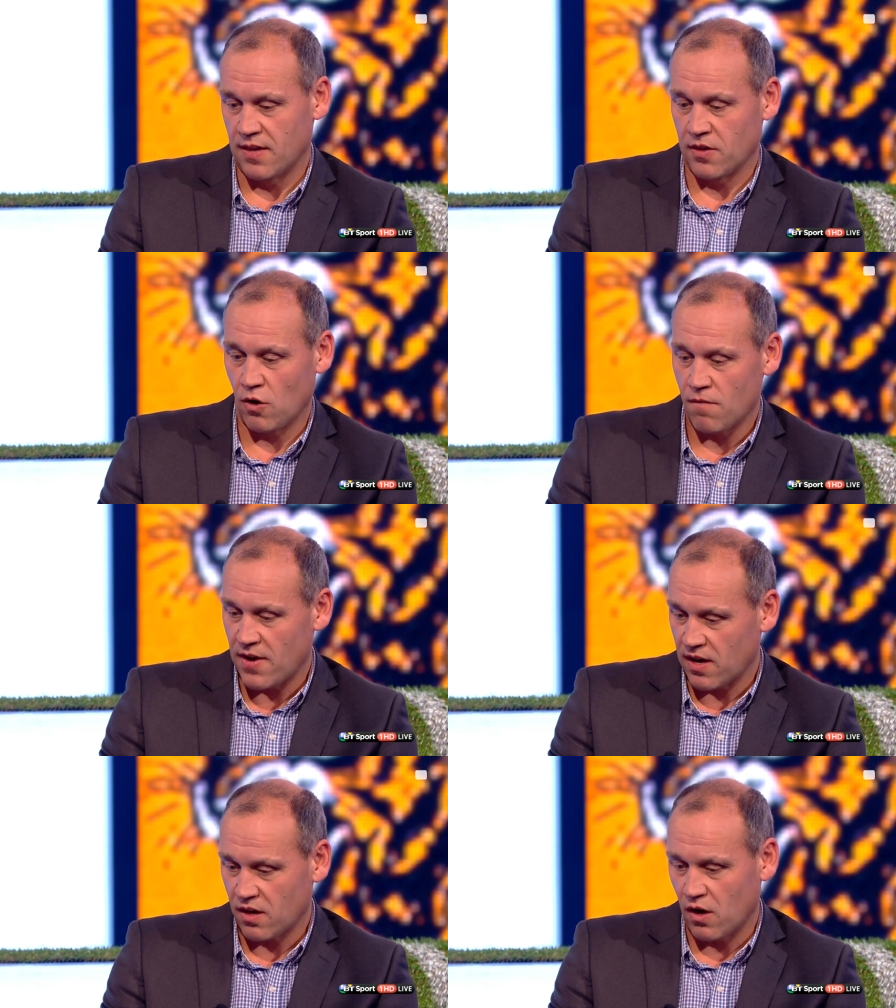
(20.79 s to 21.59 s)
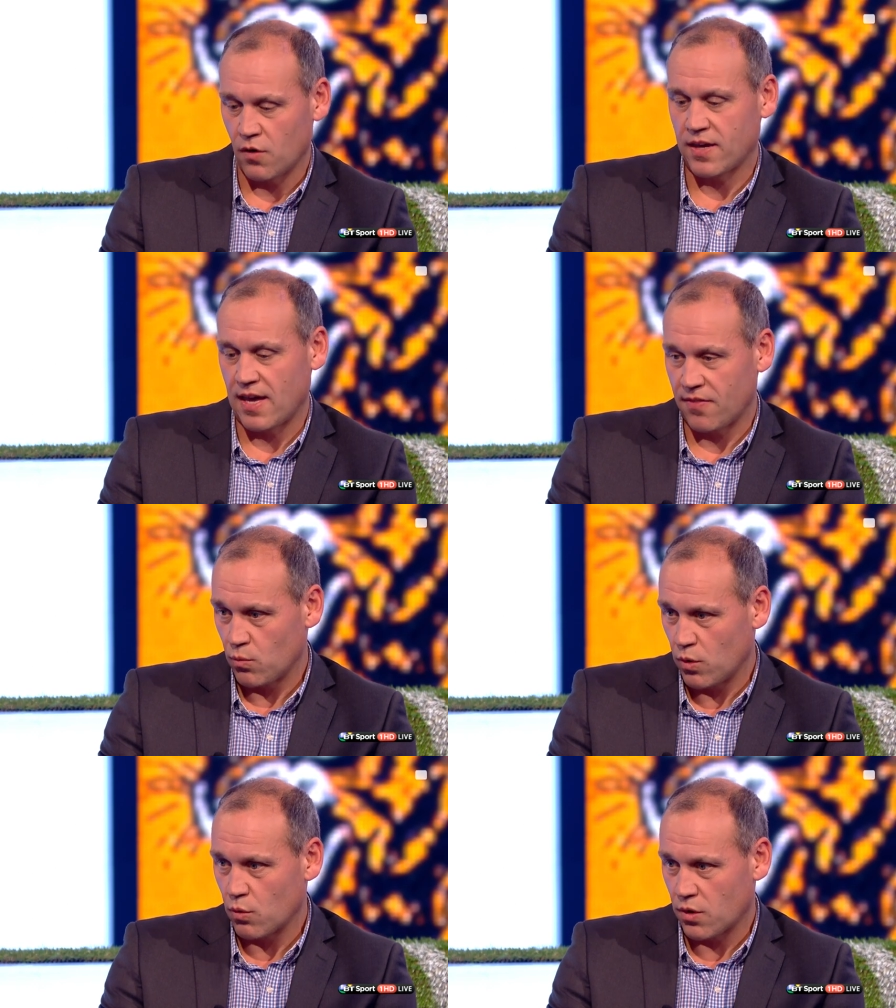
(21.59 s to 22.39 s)
They got Van Gaal. Okay, you had the
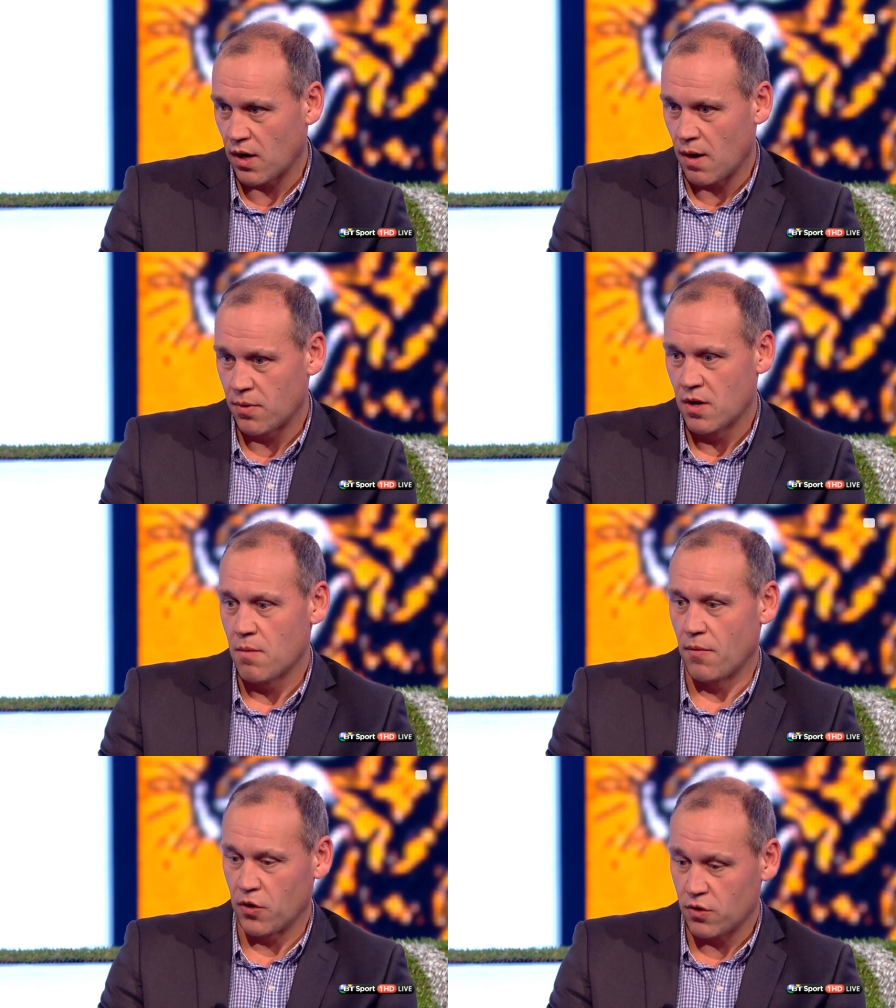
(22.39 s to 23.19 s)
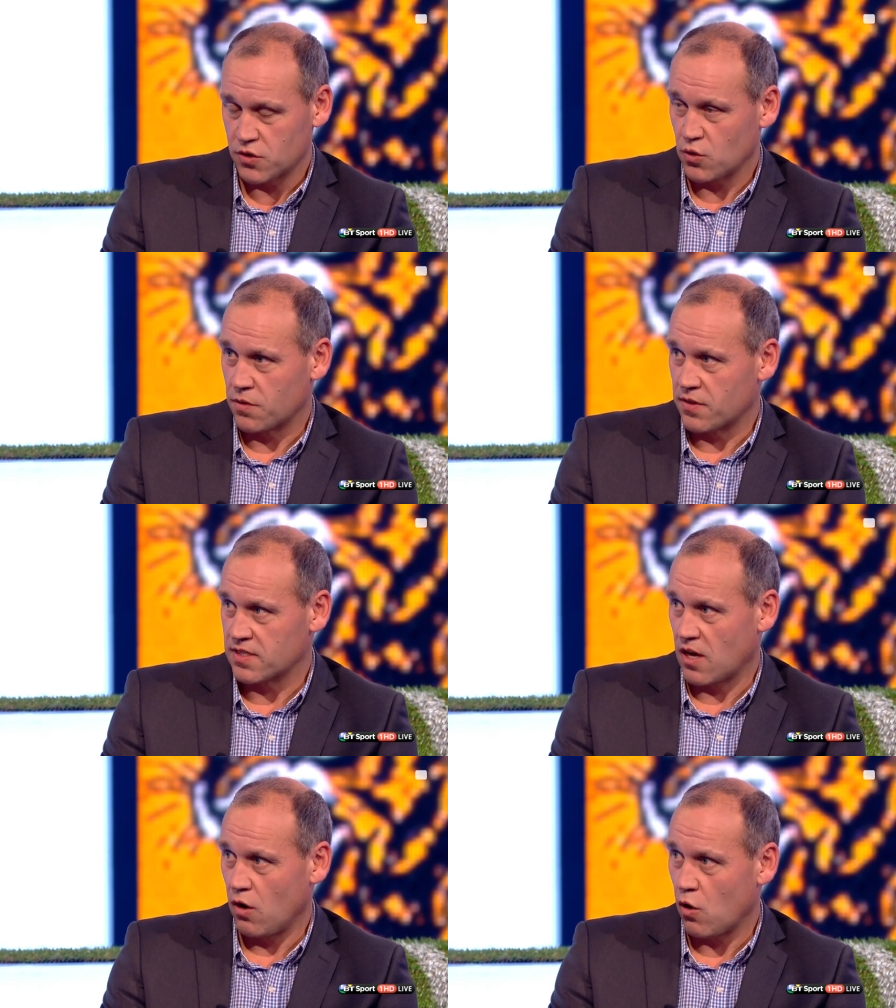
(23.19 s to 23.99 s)
World Cup, but they could have sorted things
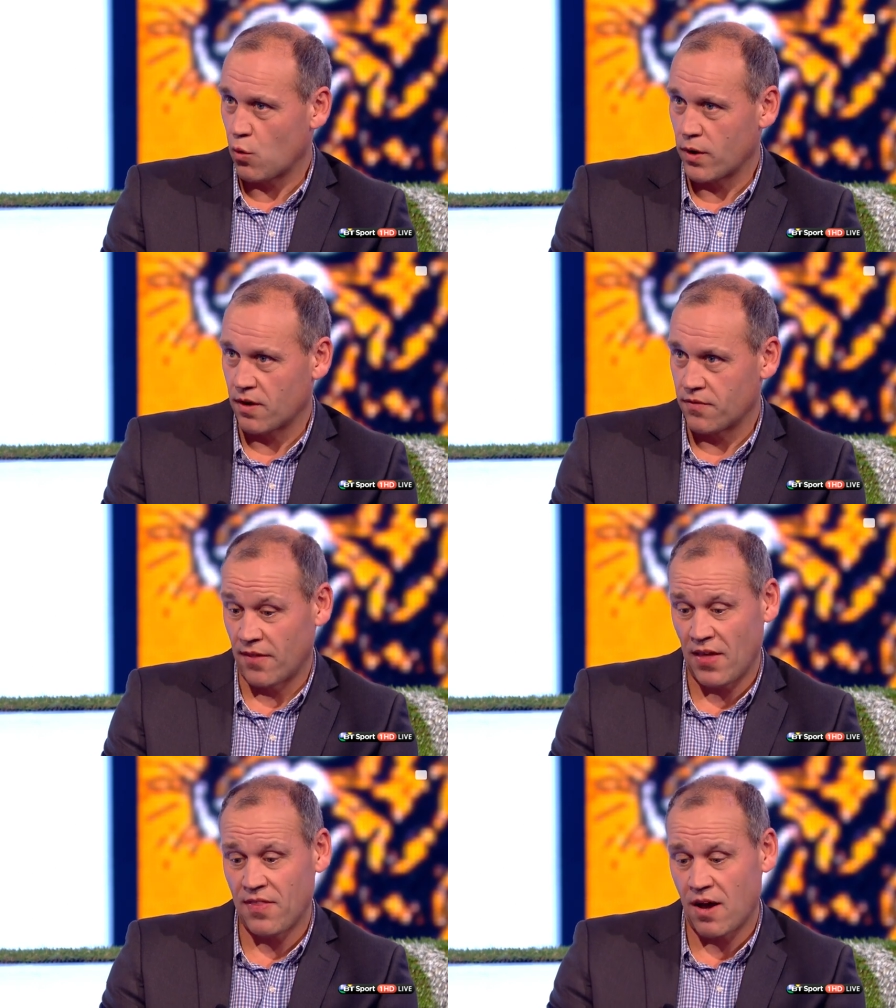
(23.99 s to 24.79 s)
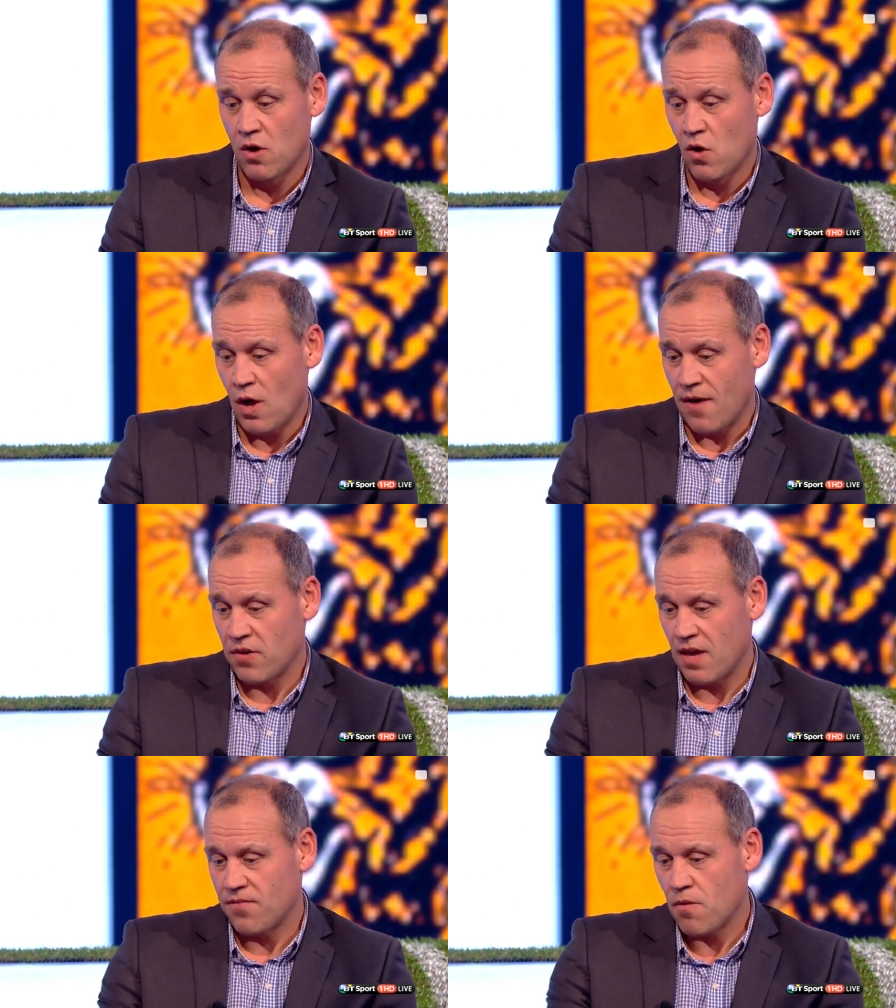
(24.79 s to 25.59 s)
out a lot quicker. And that,
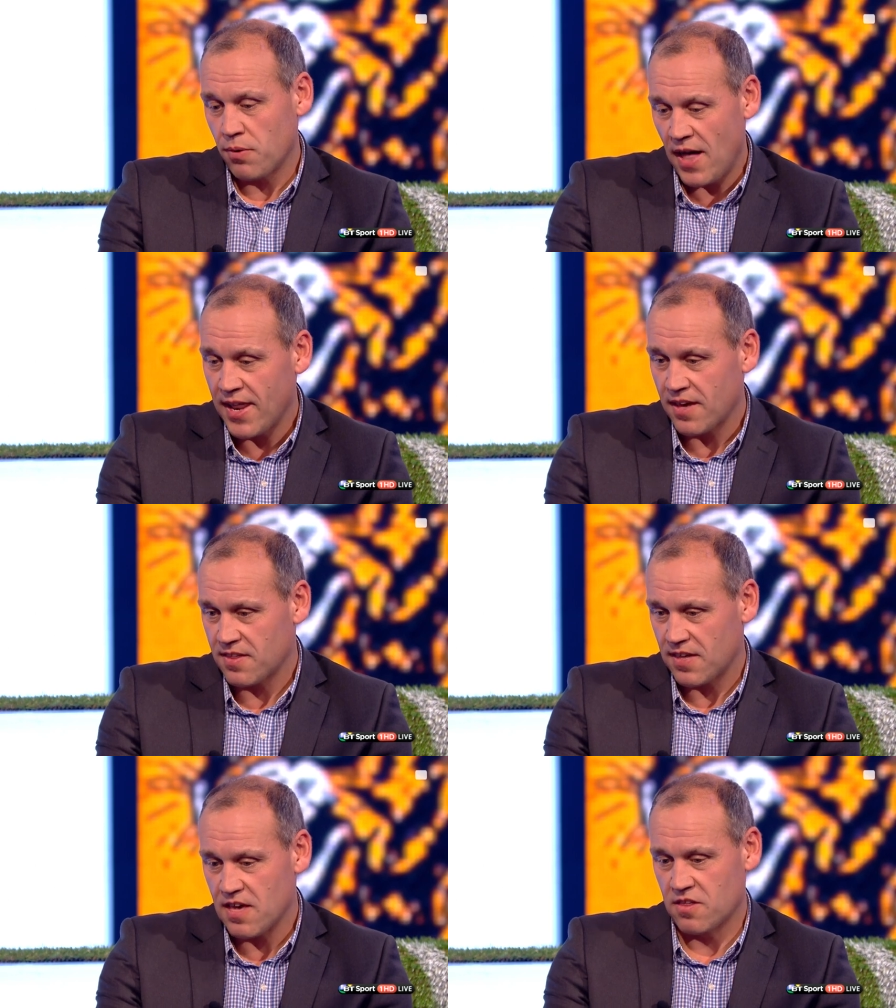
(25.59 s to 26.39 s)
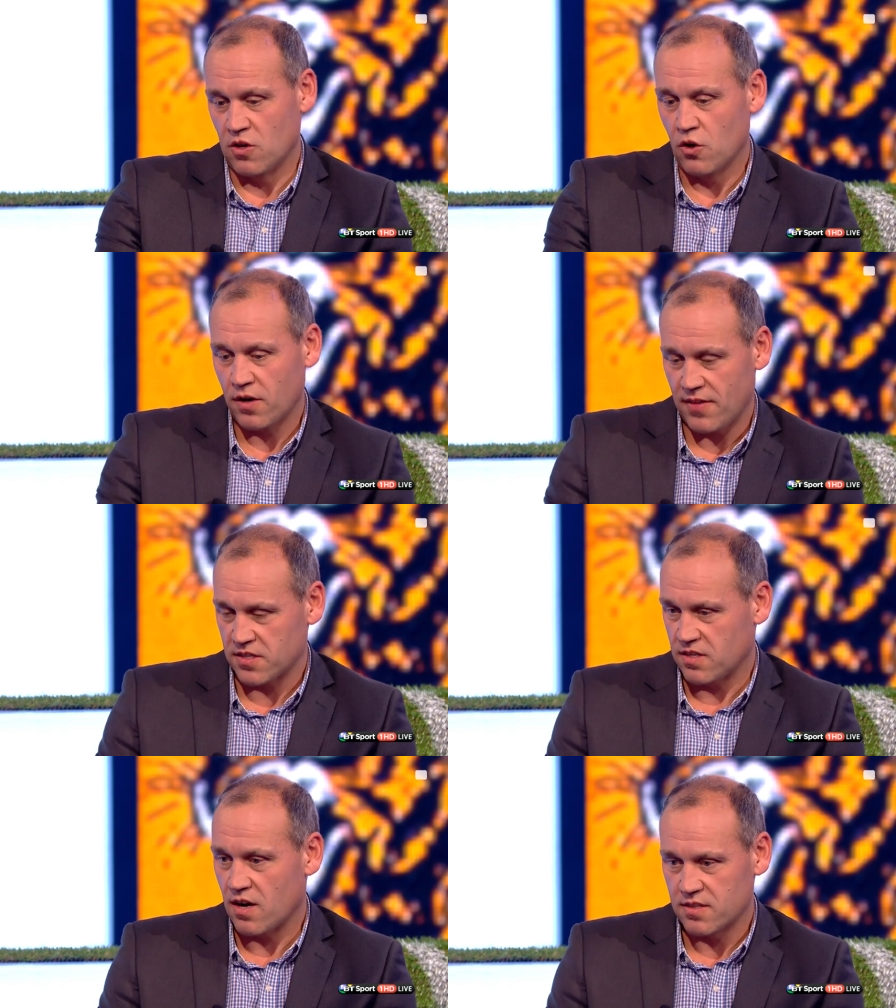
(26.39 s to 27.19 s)
if you're planning a season, you look at that
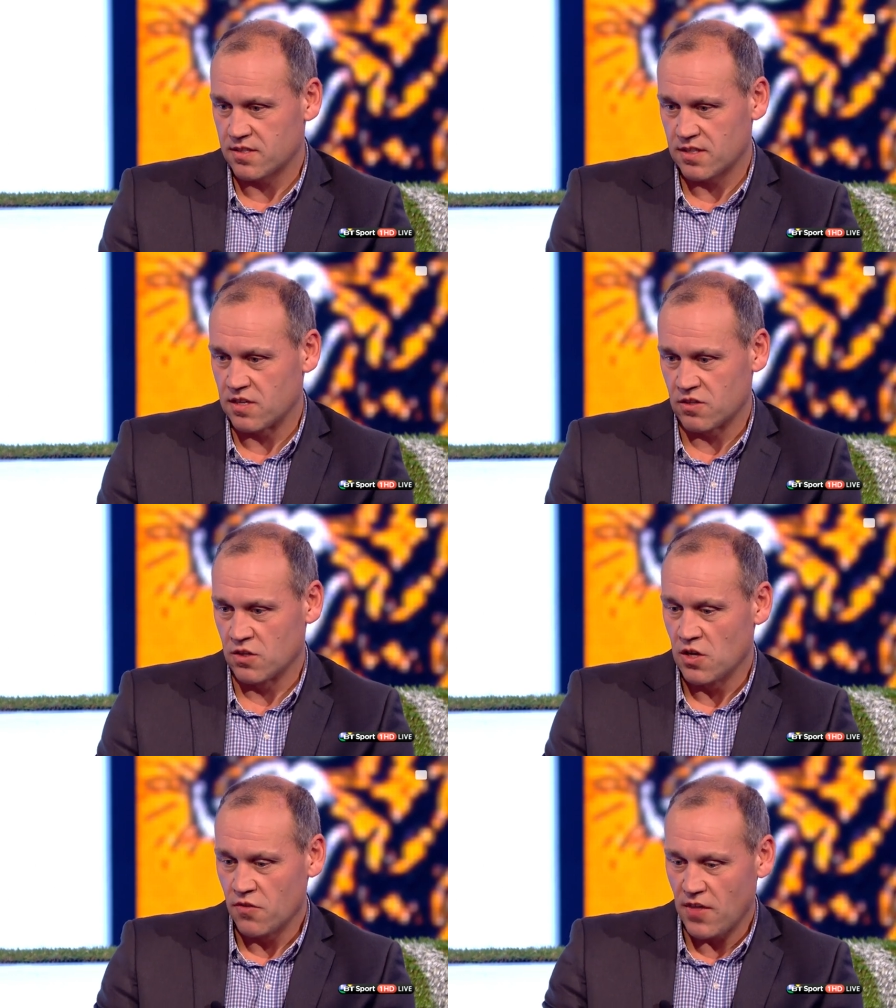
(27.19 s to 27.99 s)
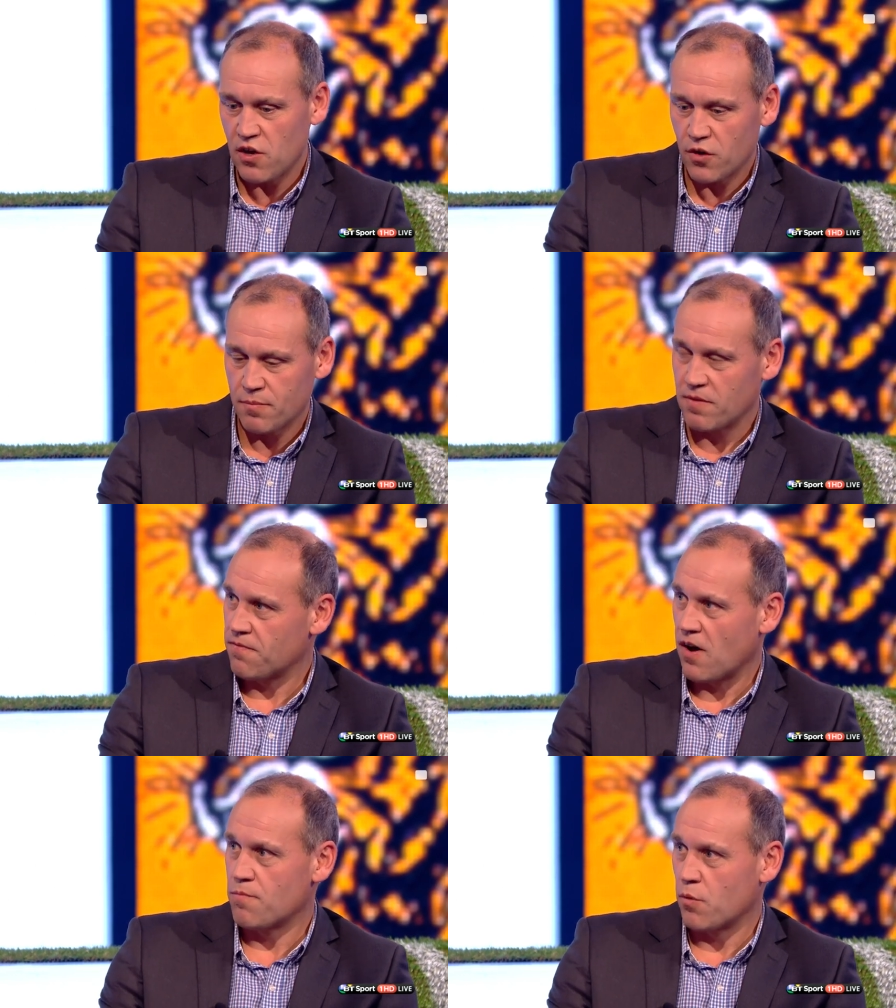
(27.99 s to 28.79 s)
start to the season, they could have been
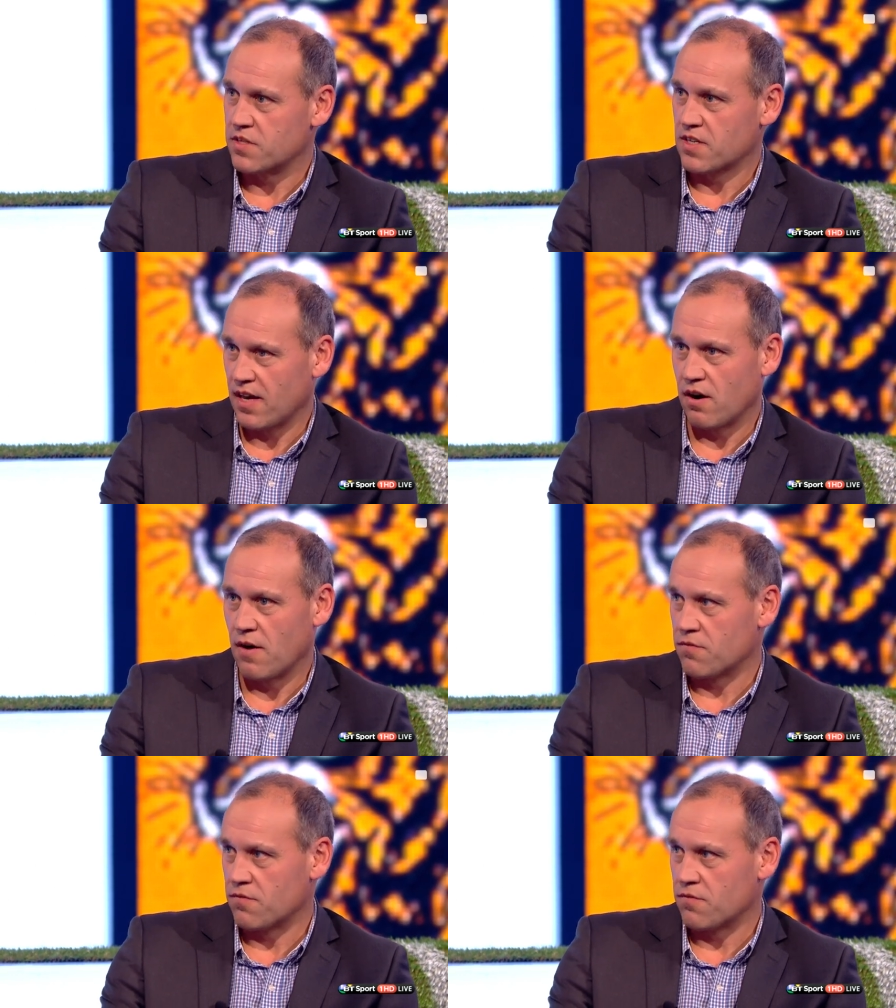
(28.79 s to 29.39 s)
5 points clear